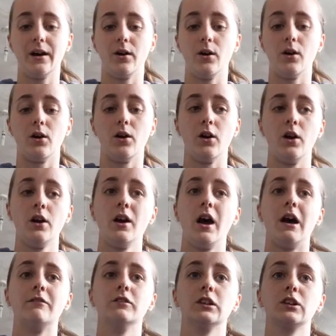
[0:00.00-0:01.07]
or
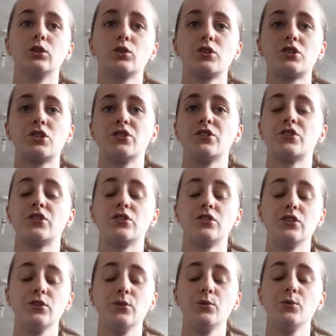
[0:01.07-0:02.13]
a reluctance to
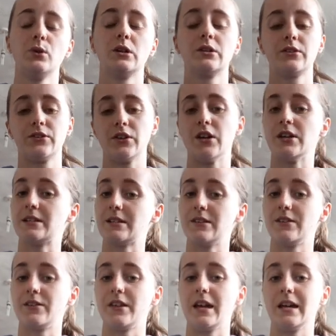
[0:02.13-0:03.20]
do certain
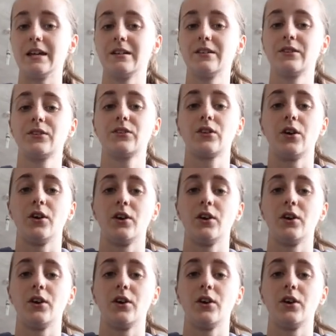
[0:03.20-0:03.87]
things.